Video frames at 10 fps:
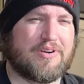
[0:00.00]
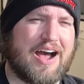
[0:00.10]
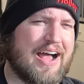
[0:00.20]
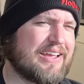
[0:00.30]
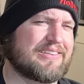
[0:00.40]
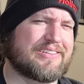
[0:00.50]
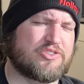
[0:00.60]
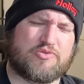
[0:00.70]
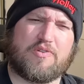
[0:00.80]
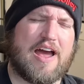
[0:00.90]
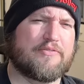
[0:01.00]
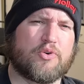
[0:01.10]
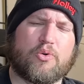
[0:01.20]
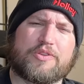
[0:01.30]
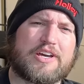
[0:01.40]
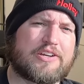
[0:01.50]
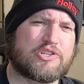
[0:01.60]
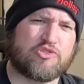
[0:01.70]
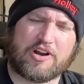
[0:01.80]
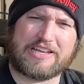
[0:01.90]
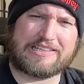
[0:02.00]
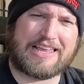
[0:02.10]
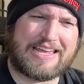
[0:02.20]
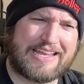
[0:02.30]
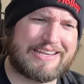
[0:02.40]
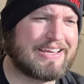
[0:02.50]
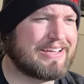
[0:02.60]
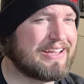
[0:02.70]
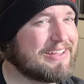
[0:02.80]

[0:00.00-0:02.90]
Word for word: highly traveled trucking lane.